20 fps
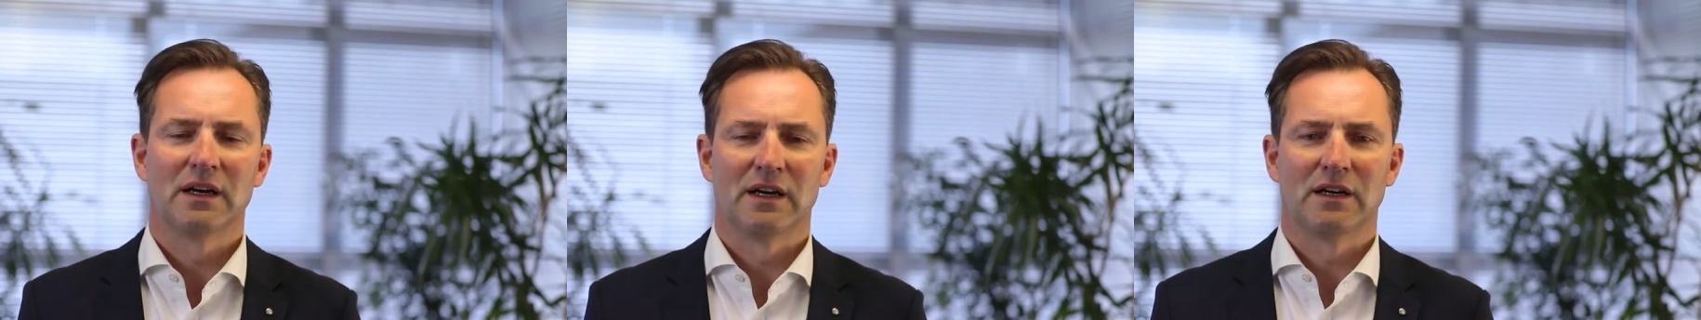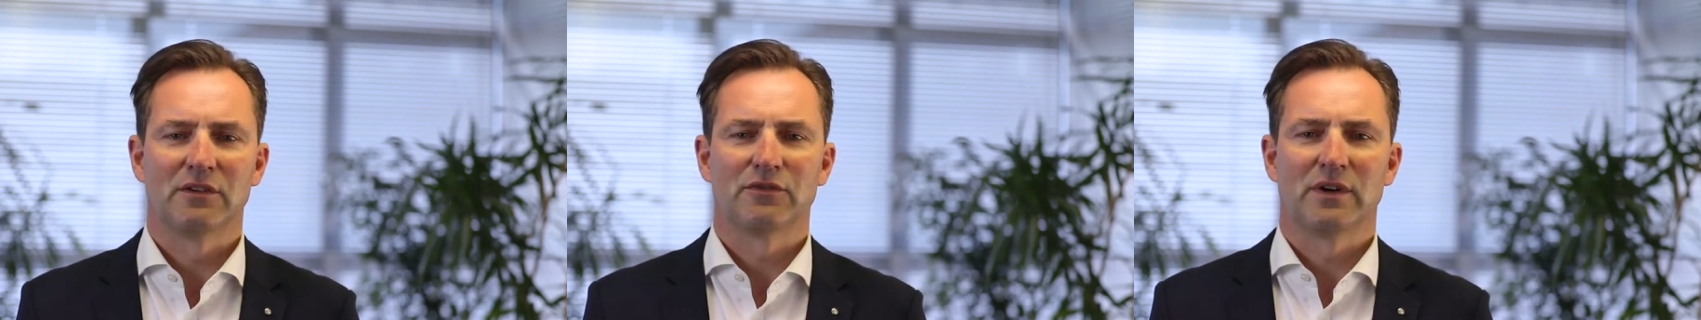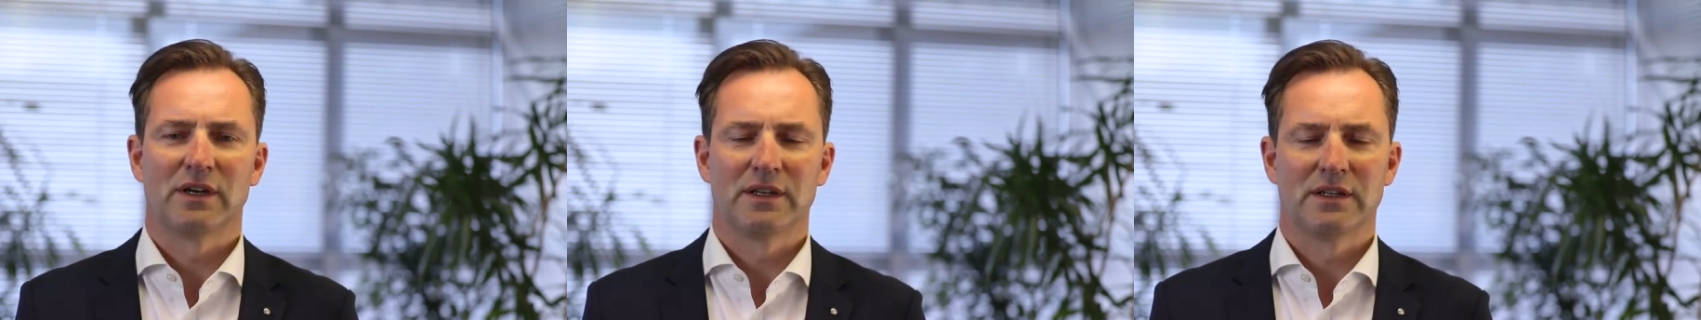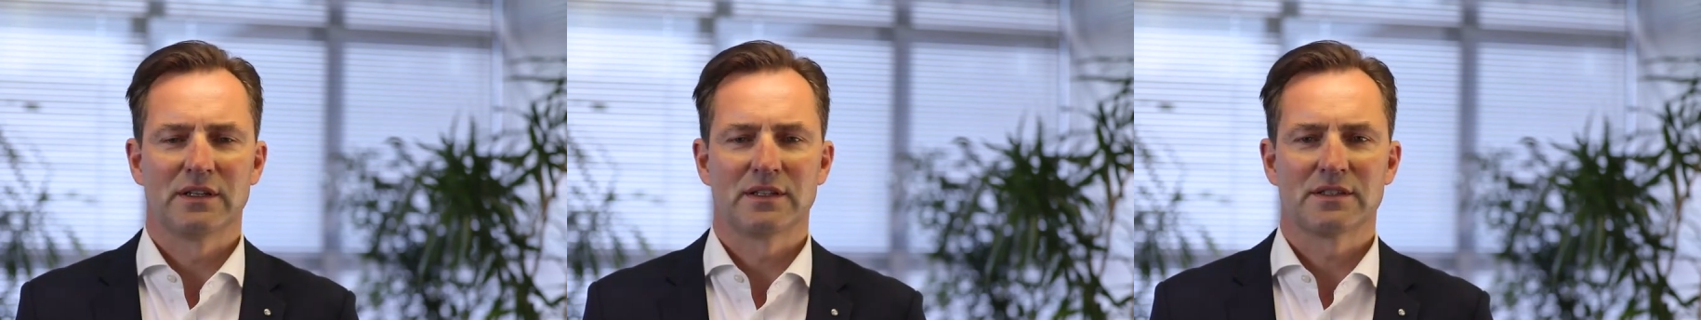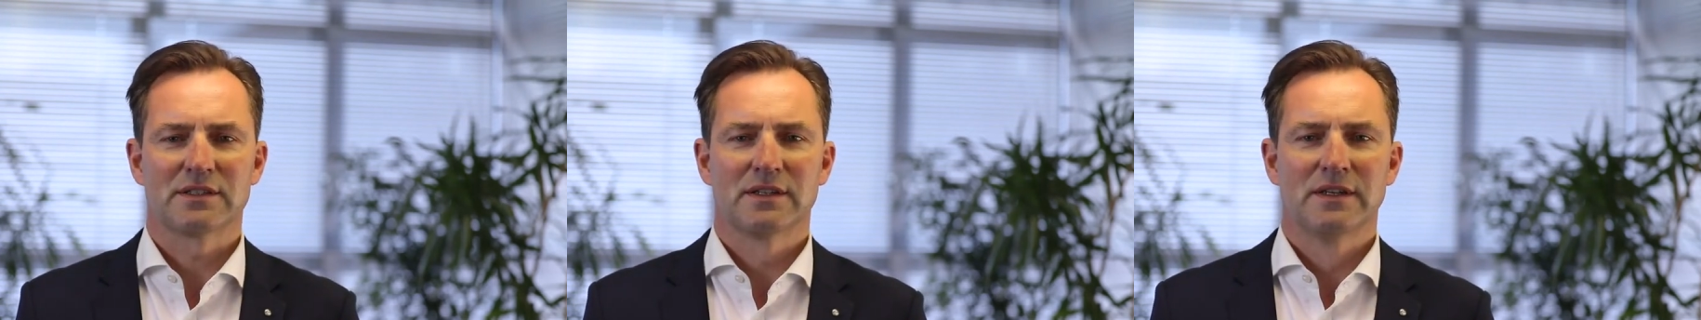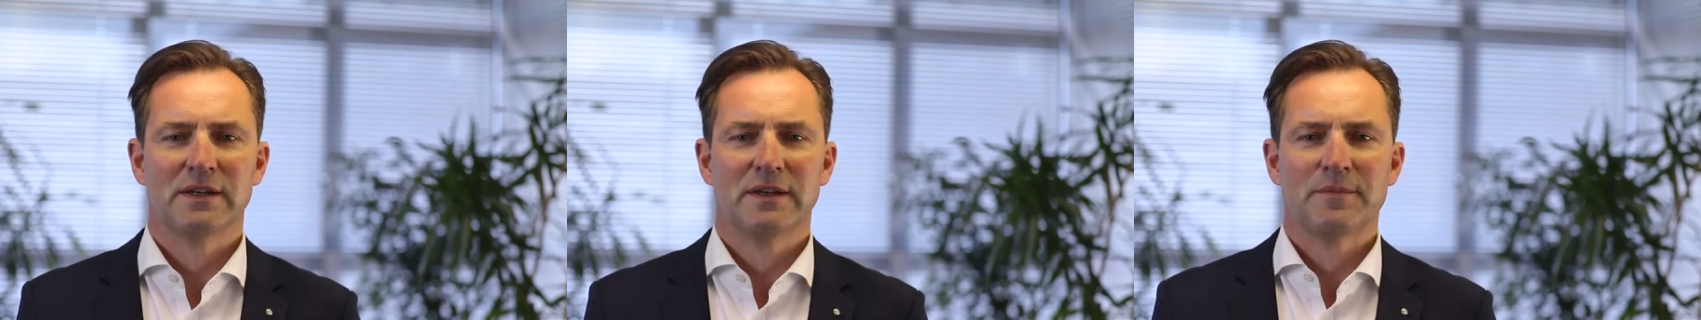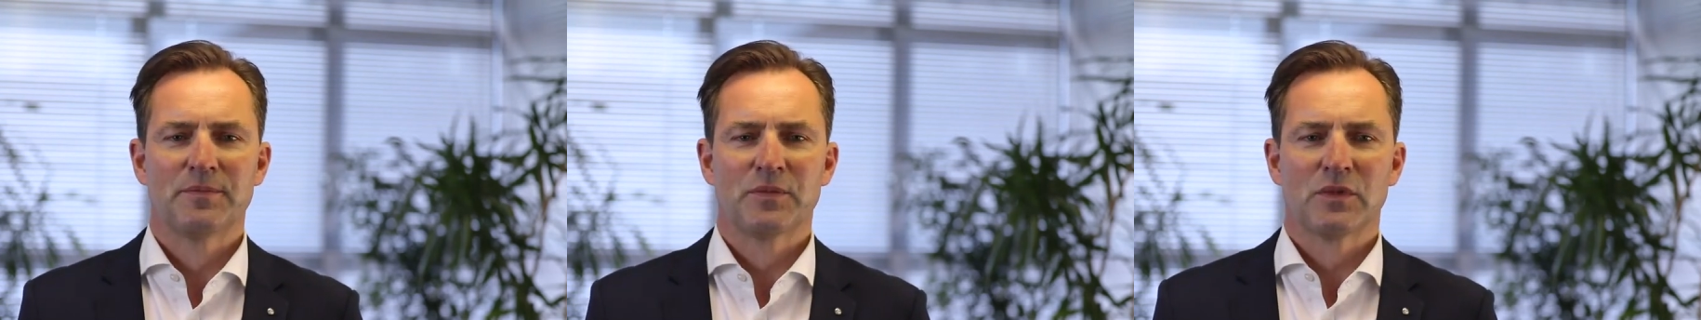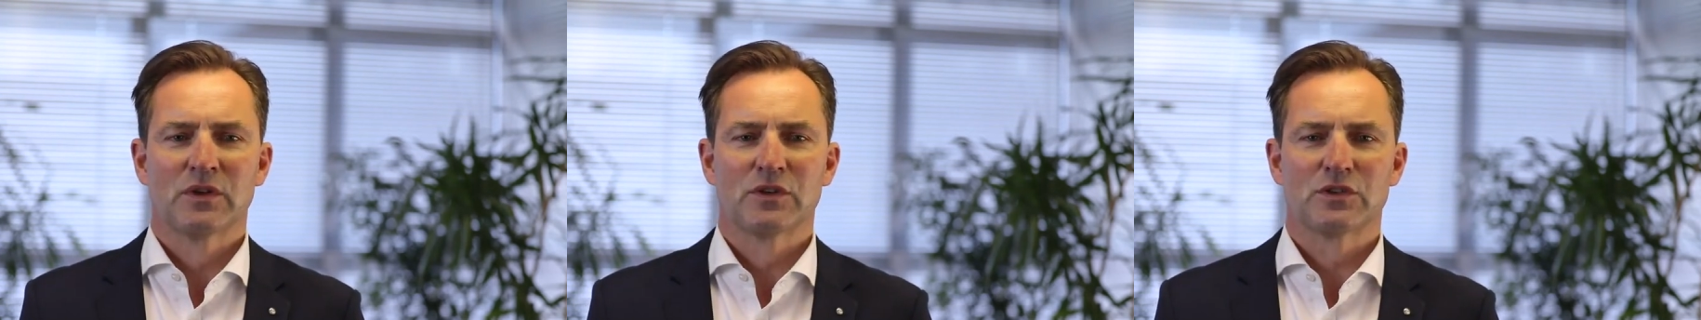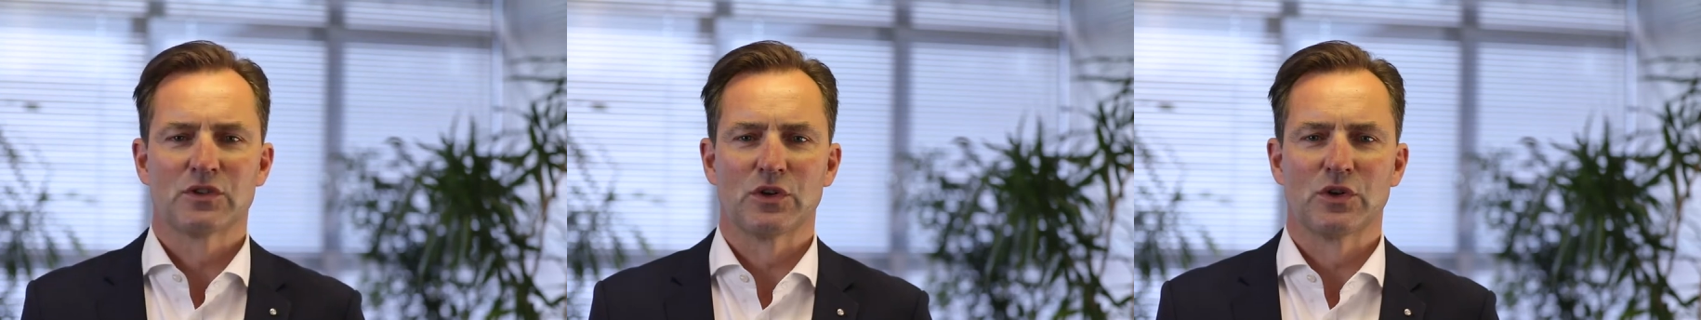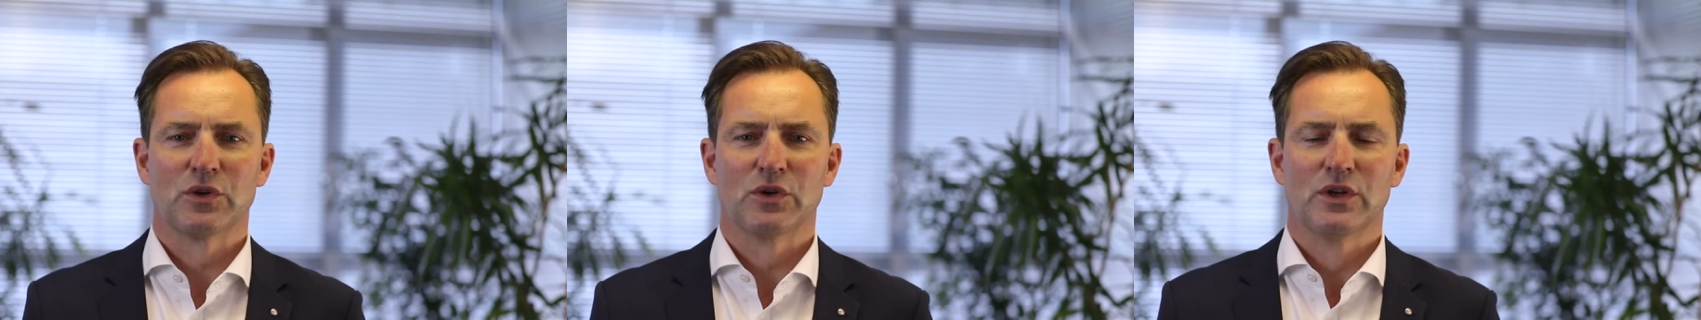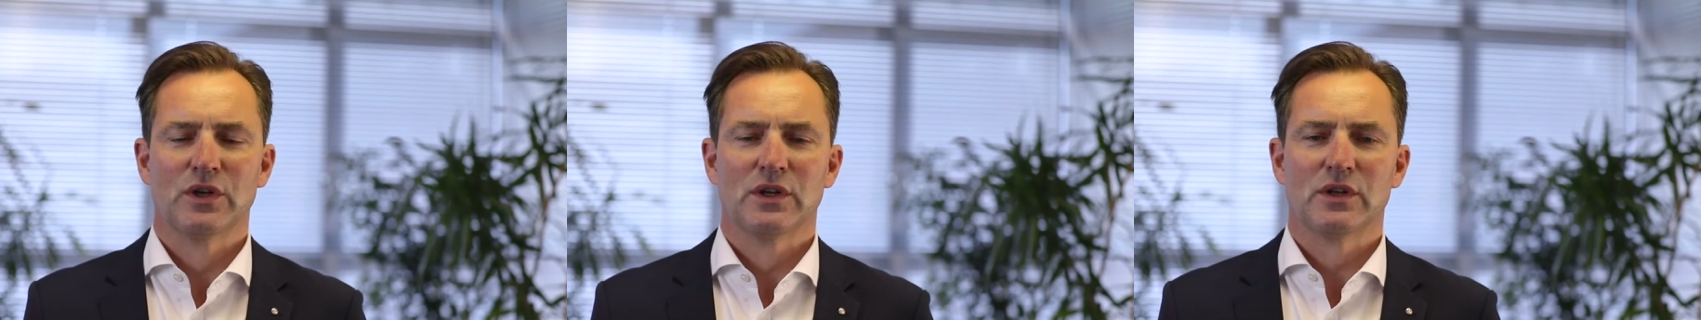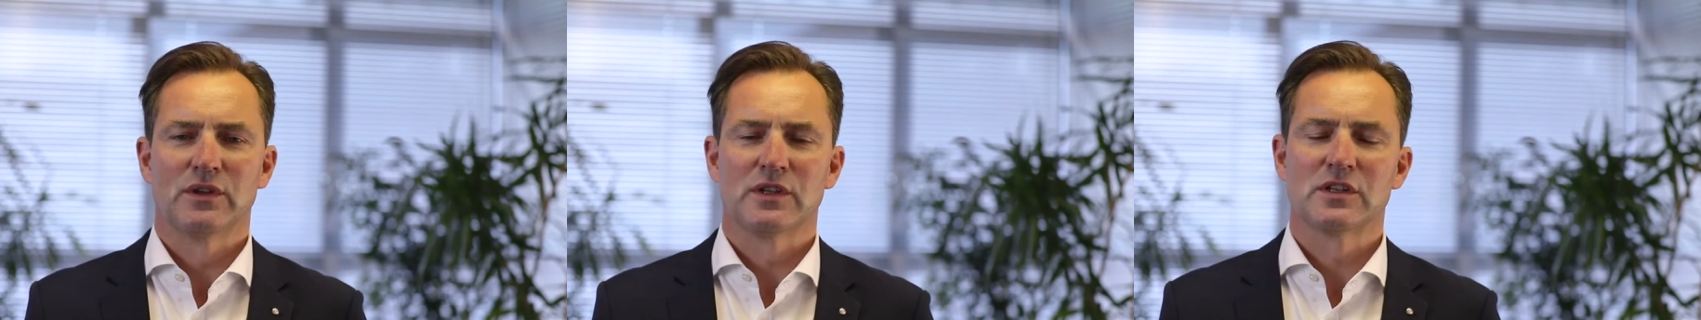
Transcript: are financed. So